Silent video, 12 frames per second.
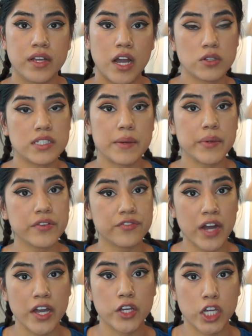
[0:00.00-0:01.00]
I was able to
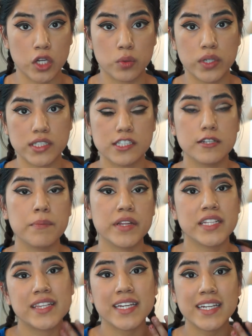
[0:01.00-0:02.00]
find good ones,
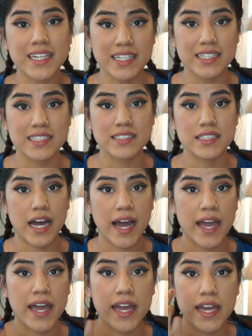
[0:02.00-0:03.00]
but the thing is,
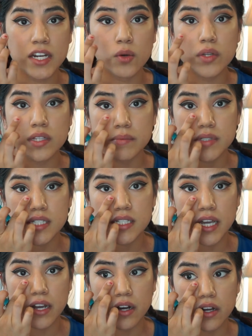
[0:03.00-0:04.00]
I hate it when the
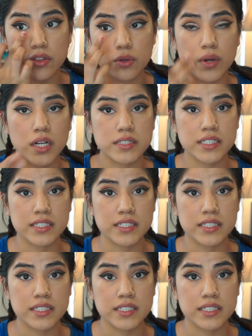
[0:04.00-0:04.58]
mascara throughout the